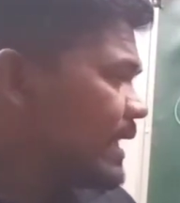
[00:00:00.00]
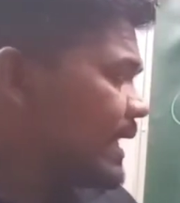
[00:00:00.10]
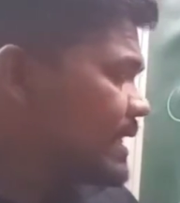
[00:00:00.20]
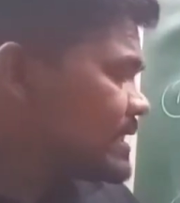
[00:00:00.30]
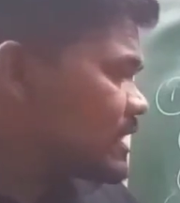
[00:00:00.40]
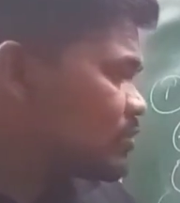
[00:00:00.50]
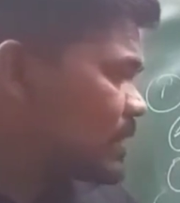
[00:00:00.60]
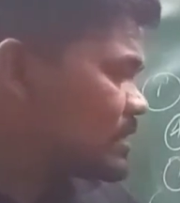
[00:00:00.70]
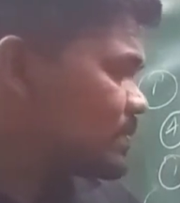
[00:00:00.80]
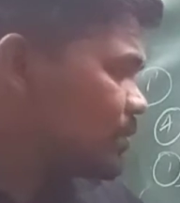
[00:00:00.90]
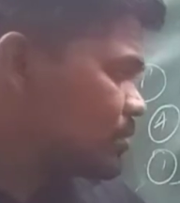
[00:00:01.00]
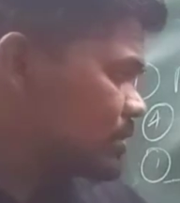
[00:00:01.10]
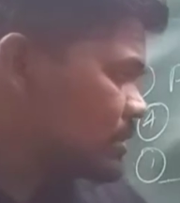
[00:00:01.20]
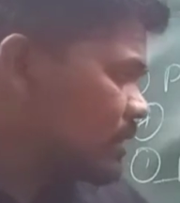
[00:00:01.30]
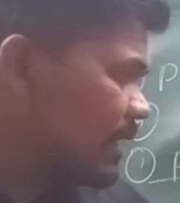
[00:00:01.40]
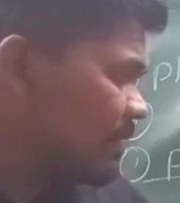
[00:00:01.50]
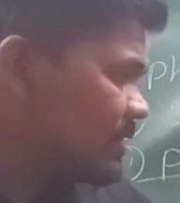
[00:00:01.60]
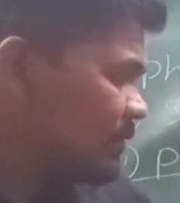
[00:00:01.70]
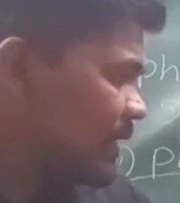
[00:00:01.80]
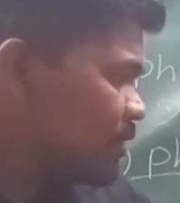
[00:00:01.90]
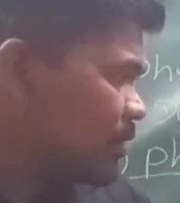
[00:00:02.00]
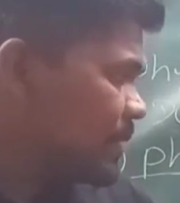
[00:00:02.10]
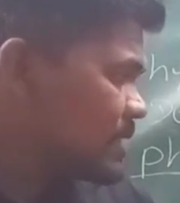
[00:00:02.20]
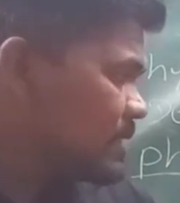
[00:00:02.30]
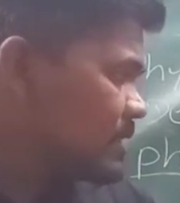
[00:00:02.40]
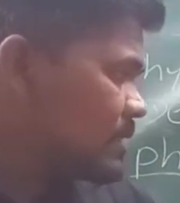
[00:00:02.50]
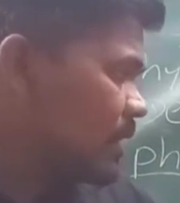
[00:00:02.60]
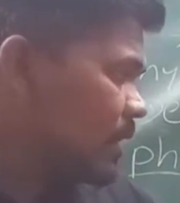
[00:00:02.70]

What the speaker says: asexual spores of the phycomycetes